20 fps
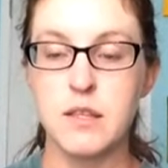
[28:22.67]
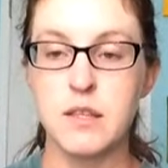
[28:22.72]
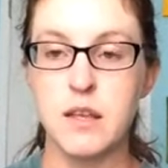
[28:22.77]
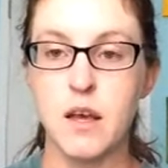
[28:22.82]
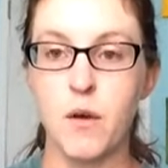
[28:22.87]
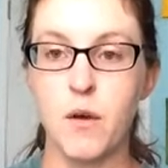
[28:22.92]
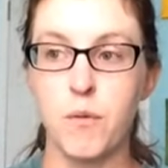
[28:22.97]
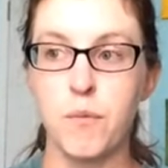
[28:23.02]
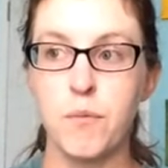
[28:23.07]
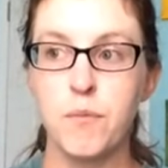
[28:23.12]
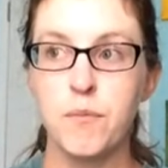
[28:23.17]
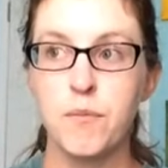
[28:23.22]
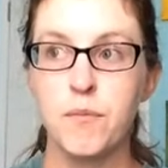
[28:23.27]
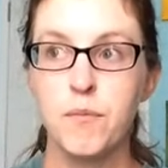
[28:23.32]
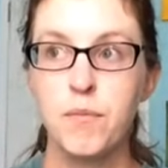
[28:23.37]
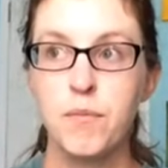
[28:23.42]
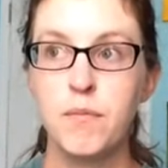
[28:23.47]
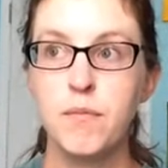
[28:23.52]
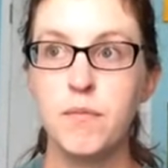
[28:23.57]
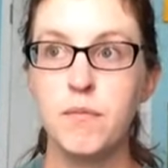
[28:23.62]
So
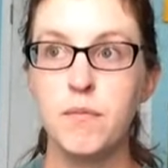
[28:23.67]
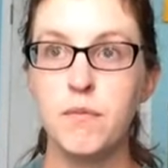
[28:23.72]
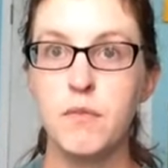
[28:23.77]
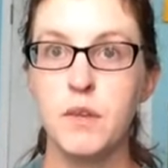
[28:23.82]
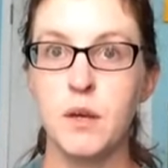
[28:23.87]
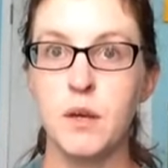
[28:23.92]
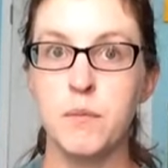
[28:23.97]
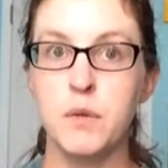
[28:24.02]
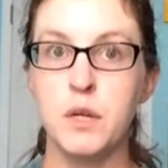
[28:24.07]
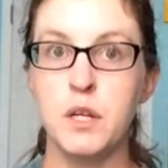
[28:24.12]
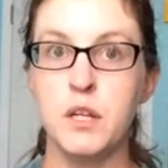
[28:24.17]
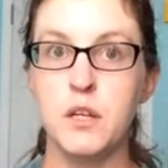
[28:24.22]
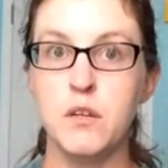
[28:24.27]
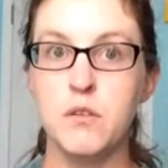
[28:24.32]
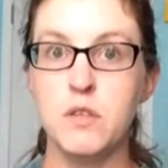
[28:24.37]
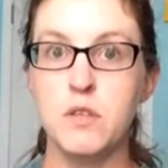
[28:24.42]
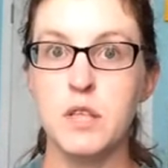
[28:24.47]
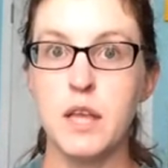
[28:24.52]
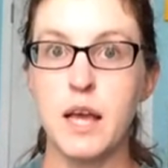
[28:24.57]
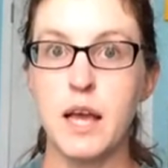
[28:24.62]
I'm going to
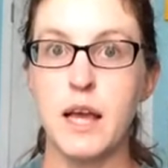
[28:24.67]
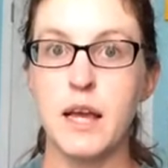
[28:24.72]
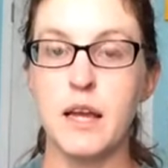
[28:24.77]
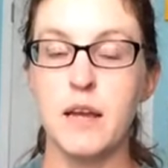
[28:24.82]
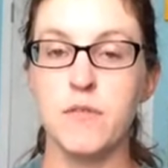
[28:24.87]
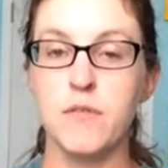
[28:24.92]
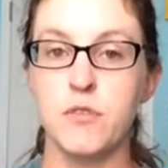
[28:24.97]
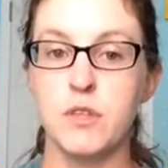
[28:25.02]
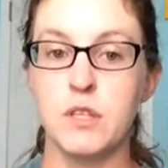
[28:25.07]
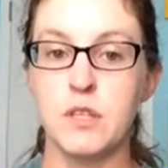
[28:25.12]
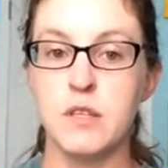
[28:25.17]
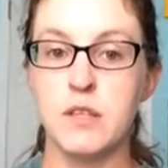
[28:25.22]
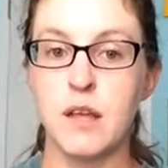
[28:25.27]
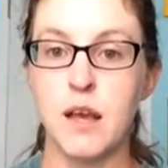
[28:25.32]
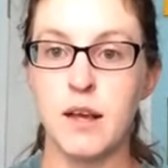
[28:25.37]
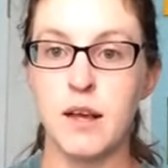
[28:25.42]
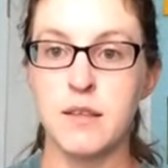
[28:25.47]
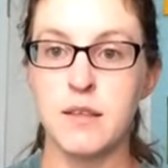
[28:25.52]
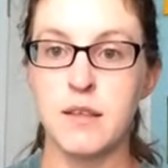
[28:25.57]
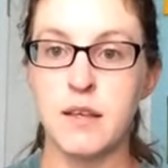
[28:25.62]
use that for the
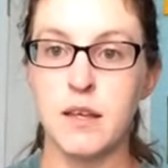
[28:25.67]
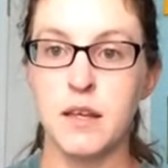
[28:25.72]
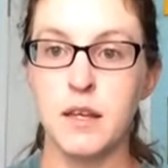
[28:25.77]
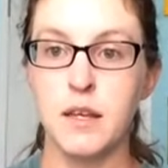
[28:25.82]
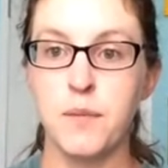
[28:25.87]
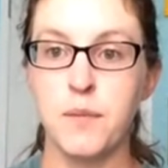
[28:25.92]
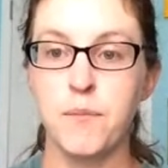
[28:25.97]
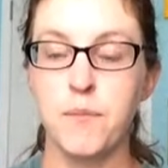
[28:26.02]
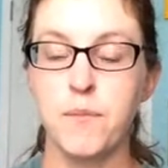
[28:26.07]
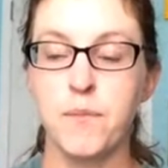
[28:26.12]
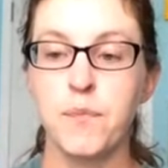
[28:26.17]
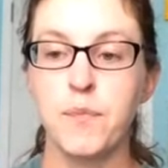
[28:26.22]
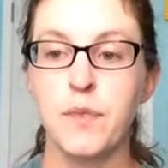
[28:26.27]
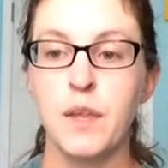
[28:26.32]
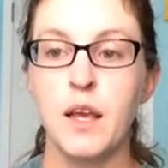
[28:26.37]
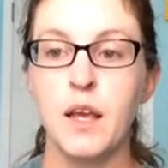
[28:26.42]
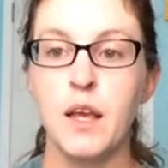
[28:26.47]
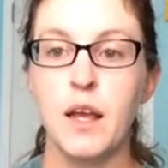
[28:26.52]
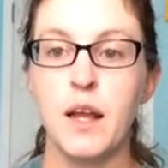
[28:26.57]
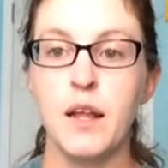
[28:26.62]
sizing,
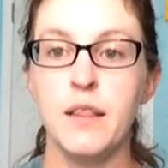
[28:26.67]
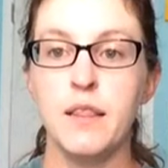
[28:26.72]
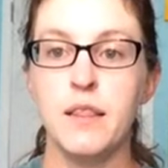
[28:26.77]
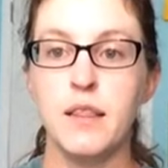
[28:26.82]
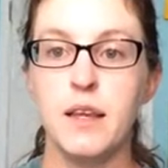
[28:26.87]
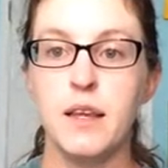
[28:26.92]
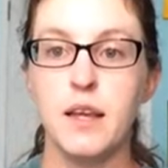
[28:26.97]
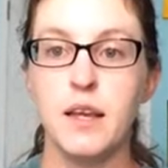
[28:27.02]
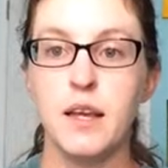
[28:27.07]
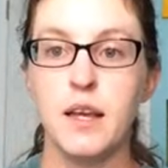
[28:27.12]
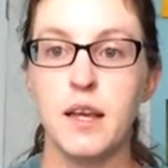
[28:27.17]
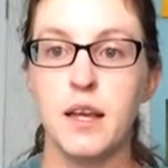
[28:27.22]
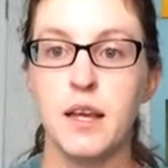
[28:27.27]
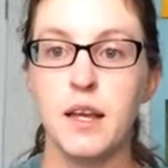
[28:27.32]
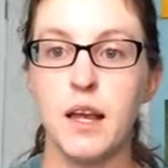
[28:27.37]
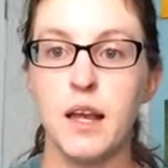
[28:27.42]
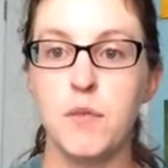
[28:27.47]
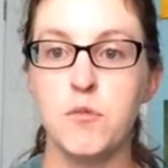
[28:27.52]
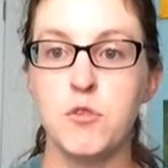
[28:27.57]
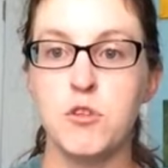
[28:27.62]
and
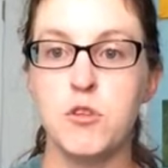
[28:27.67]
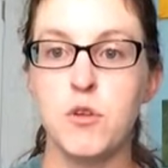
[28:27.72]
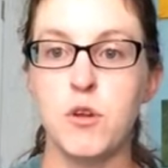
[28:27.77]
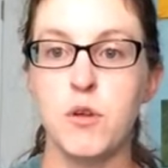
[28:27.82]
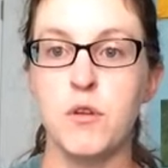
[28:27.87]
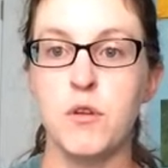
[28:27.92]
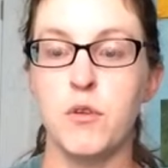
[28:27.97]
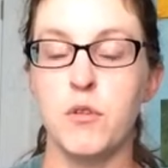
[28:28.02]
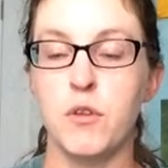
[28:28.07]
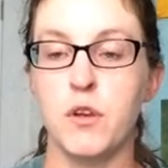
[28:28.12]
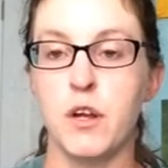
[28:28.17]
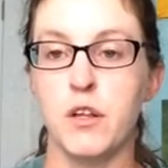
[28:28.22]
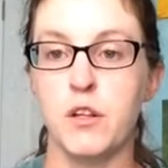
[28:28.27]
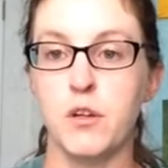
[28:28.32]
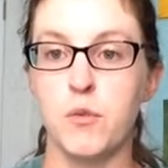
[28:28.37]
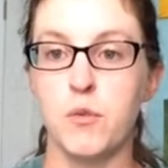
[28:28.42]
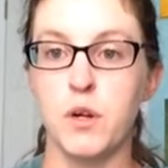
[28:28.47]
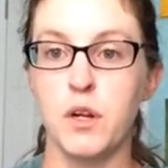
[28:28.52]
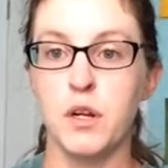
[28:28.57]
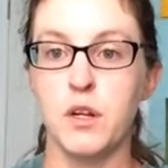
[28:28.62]
then I'm just going to do the
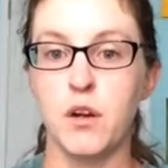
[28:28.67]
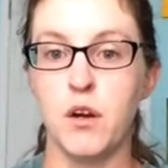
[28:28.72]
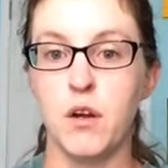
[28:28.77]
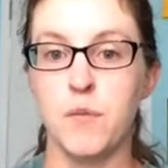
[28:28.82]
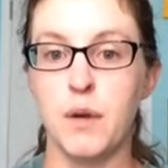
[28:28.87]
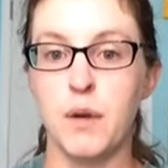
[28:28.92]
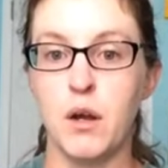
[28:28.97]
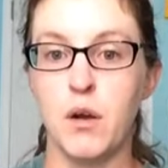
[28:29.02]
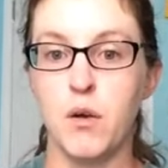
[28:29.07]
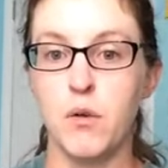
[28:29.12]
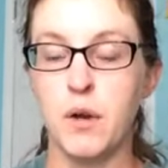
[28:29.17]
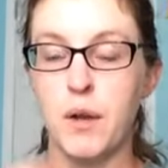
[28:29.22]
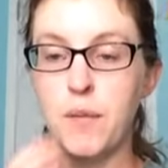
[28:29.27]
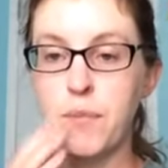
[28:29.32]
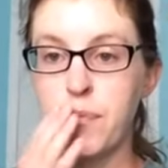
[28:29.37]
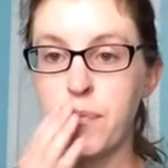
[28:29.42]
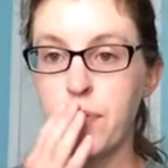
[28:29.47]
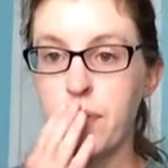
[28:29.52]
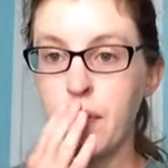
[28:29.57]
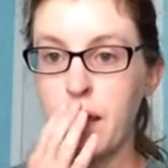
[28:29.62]
color work on my
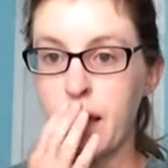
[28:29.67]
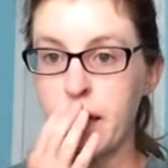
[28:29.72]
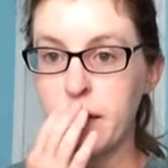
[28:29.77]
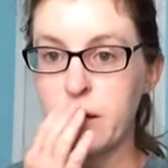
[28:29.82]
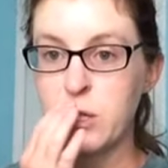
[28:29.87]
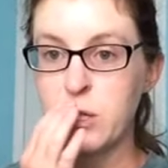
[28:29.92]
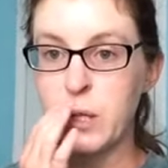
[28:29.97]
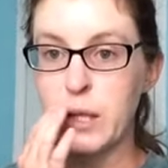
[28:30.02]
own. I